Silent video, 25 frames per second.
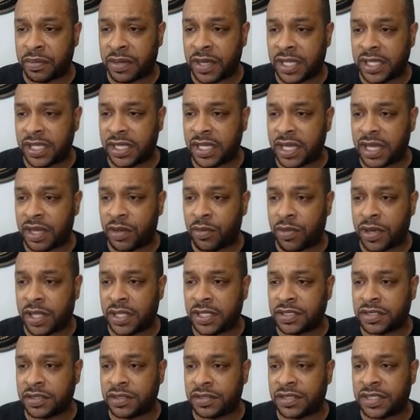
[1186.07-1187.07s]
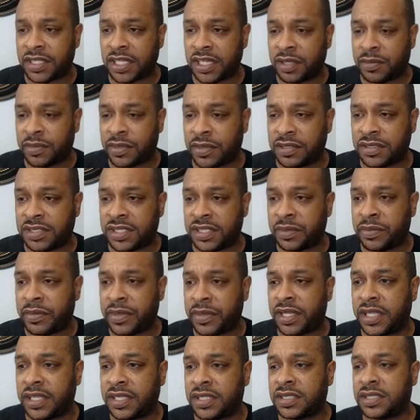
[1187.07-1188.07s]
Polygon wallet. It's going to take about 10
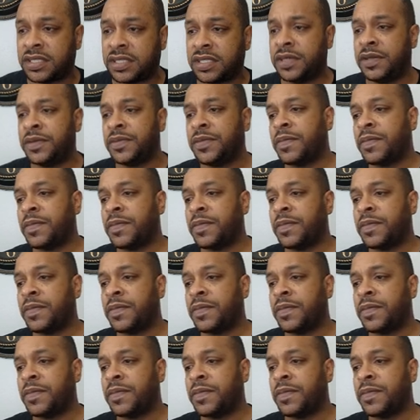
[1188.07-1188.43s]
minutes.